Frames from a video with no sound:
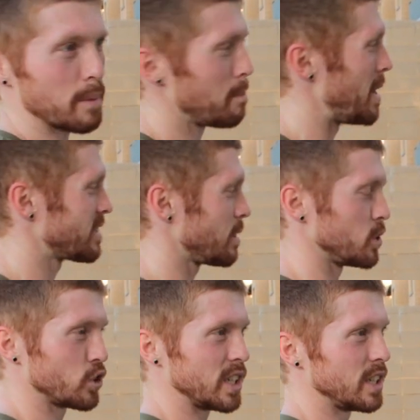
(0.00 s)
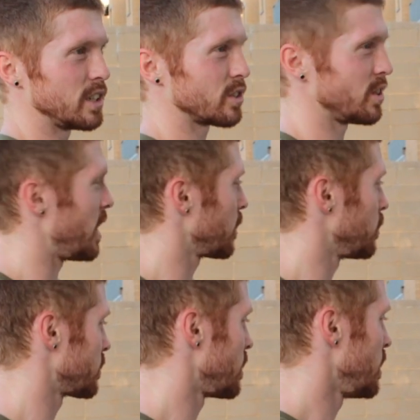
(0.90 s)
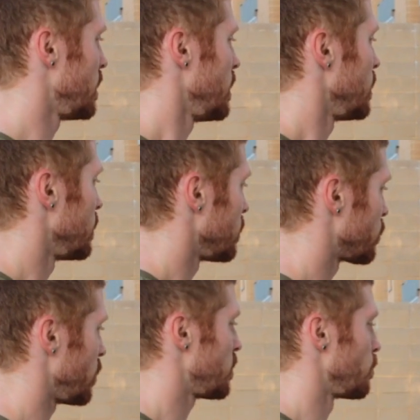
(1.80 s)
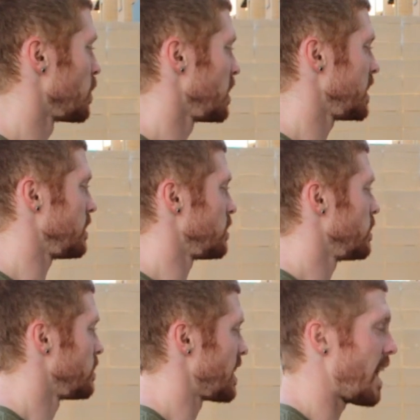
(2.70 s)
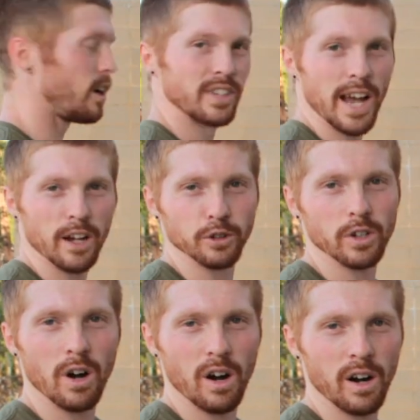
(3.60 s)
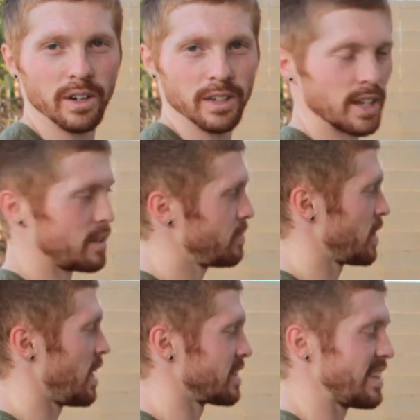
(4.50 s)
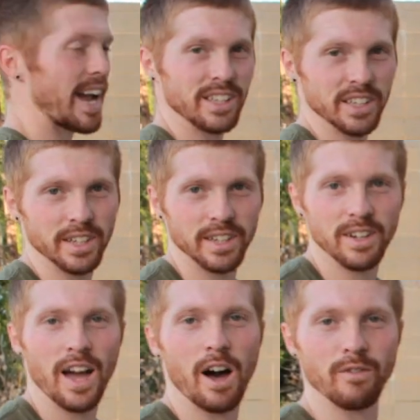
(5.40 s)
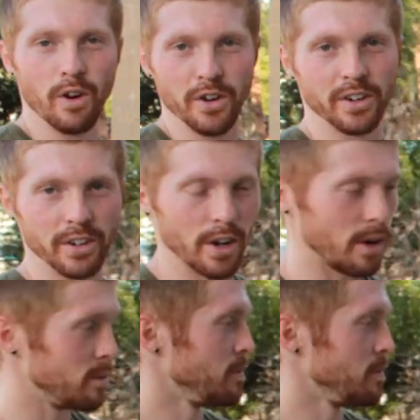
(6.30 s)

mess up your shins or your ankles. So you can really dial down your Kong and figure out exactly how far you're going to go.